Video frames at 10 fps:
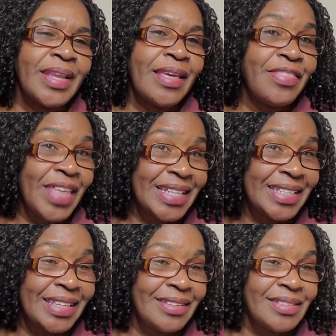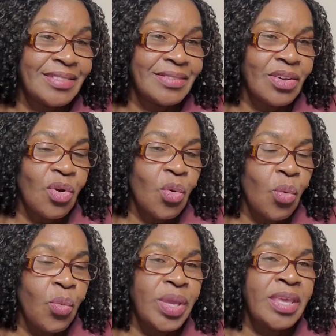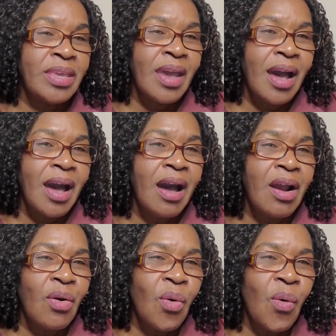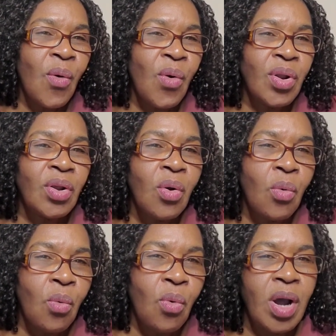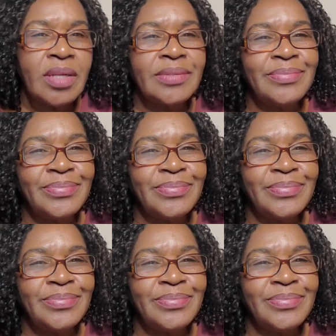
That is, we are all one.